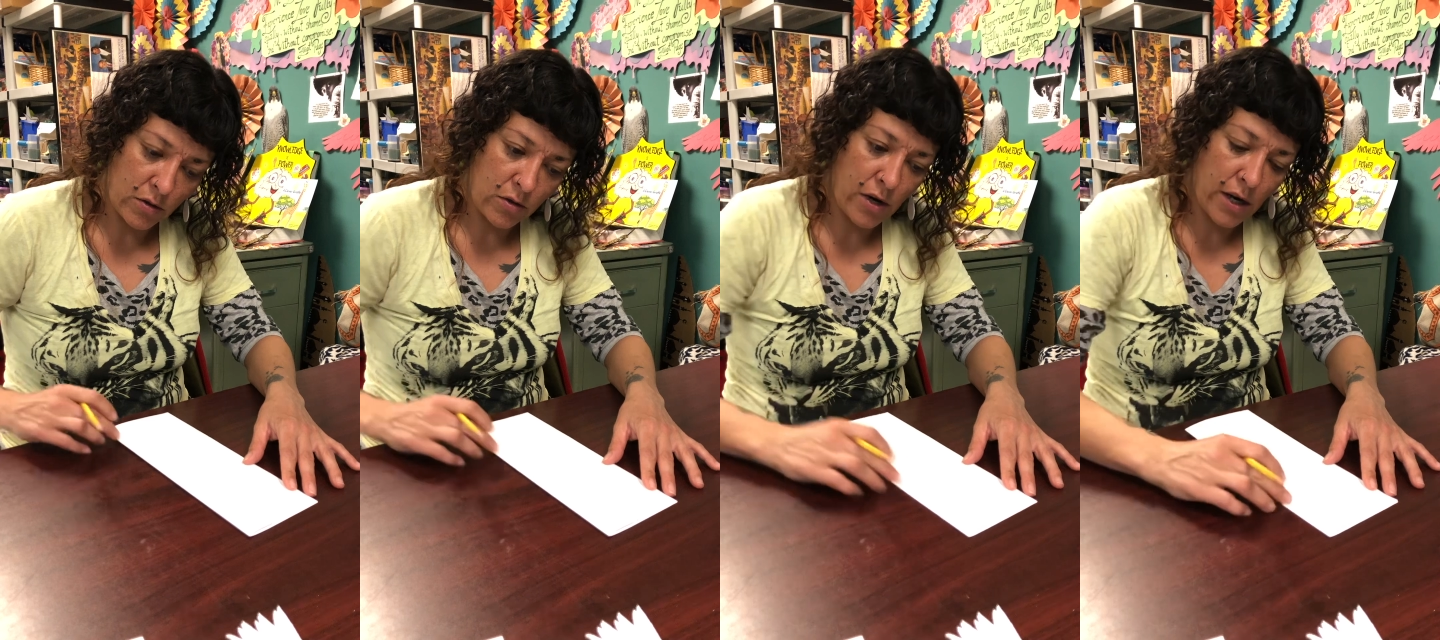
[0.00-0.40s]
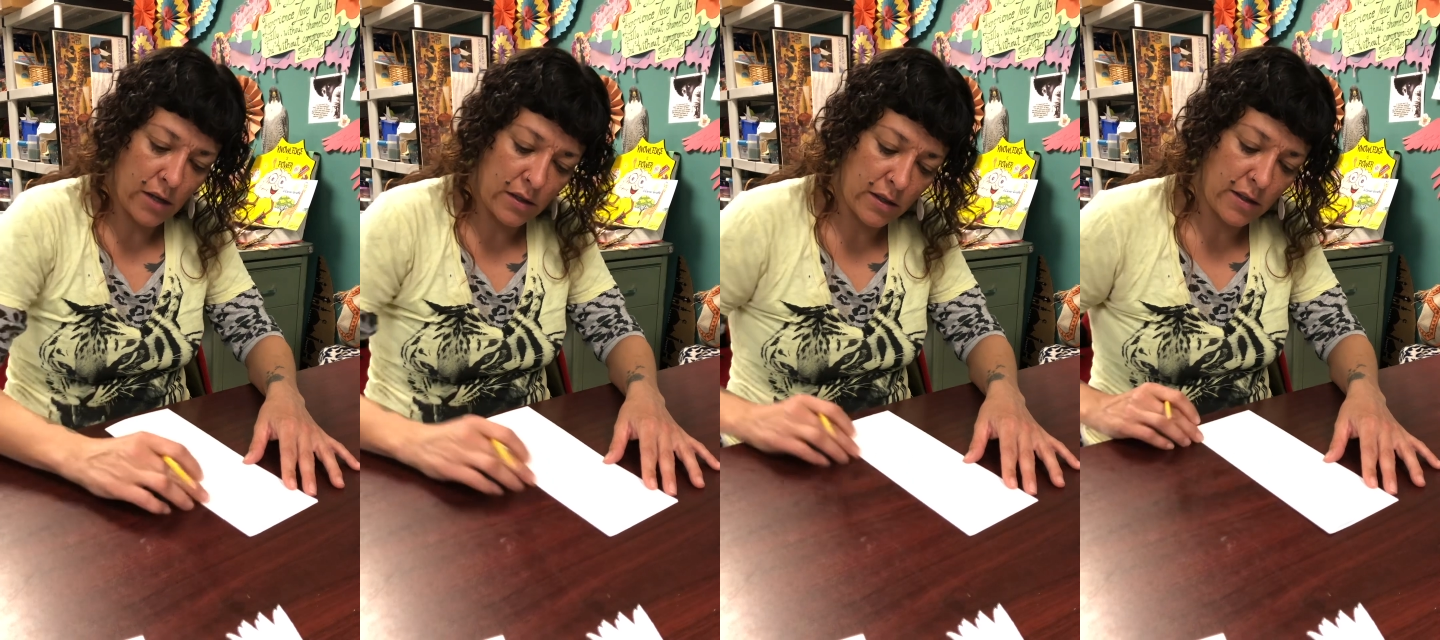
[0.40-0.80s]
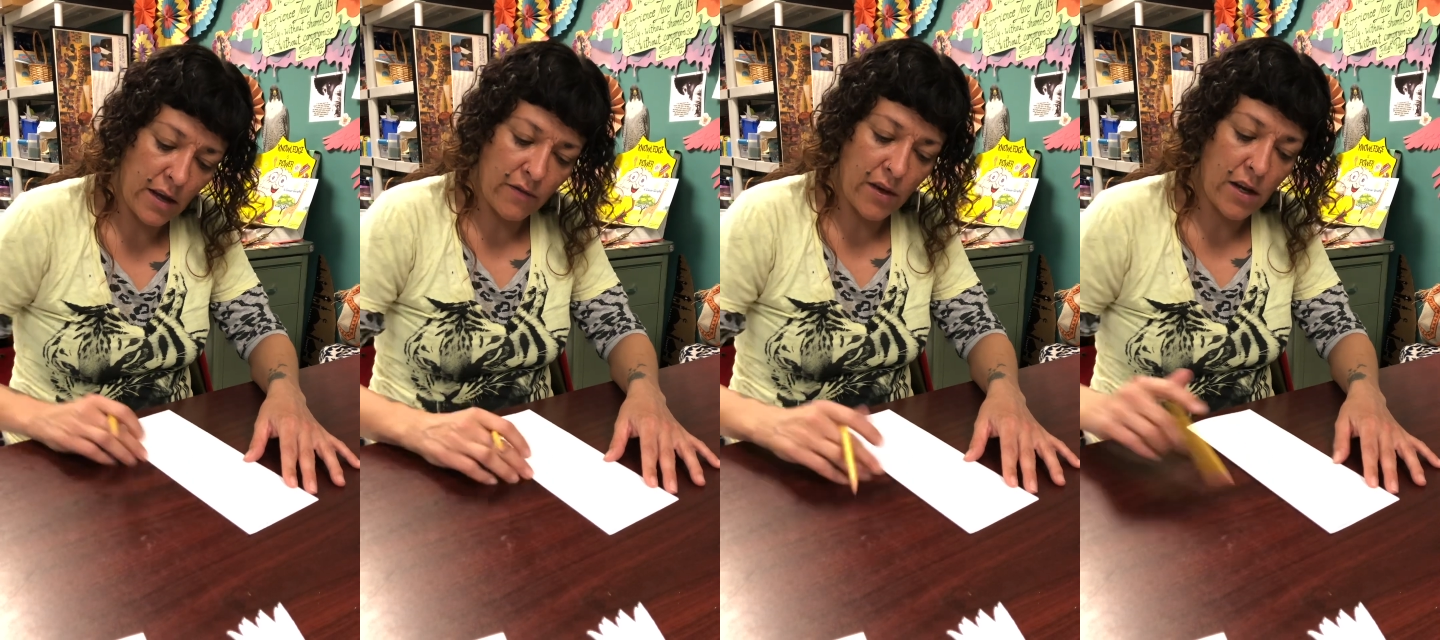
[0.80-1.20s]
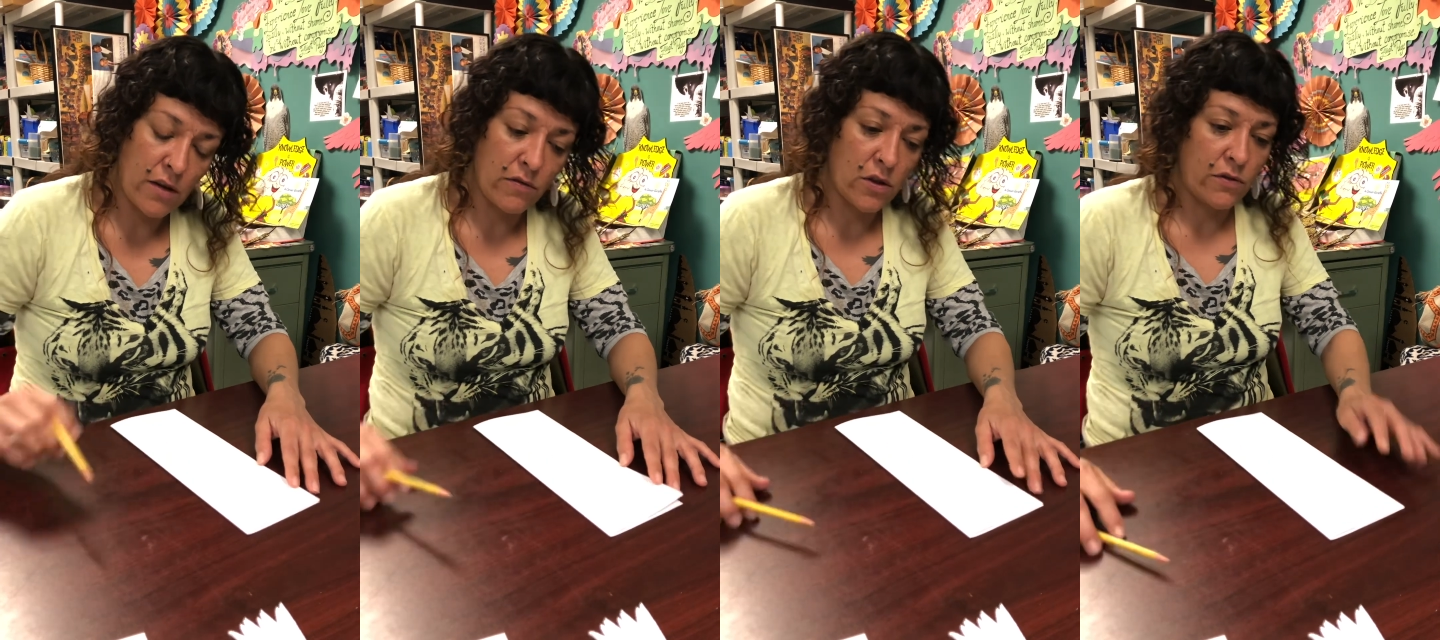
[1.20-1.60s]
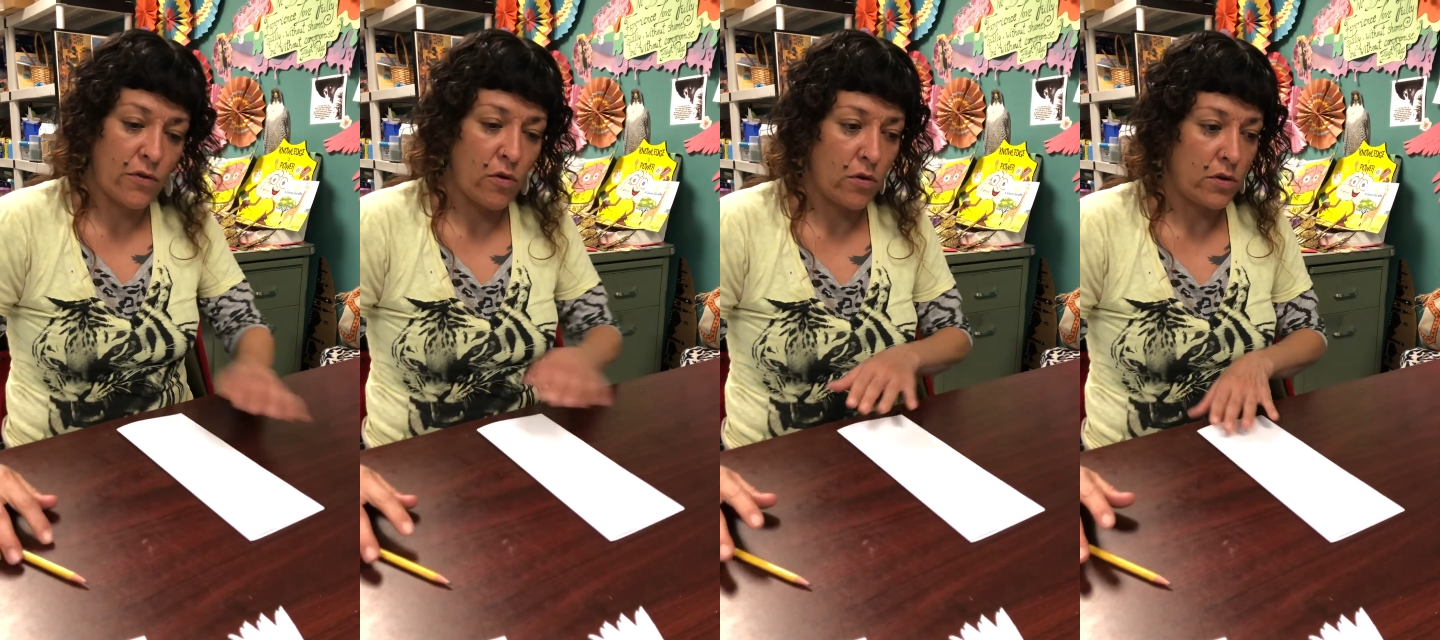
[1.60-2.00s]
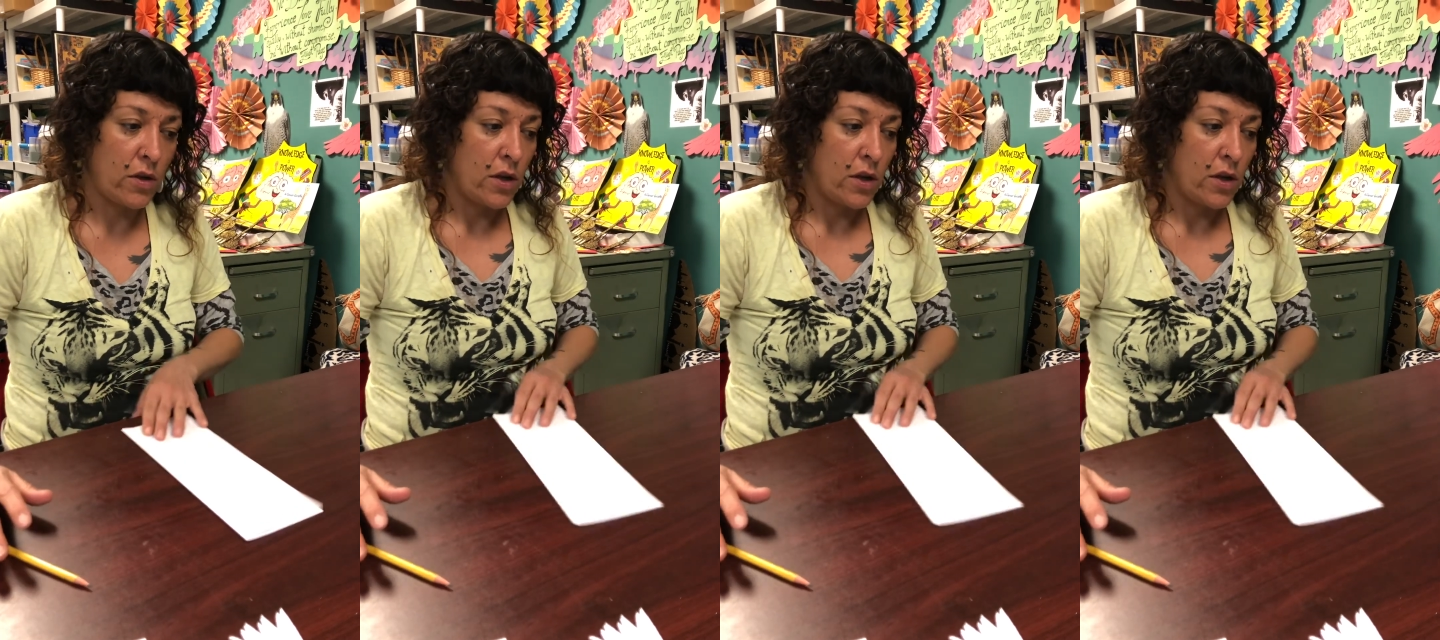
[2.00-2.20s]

trying to save any of this fold.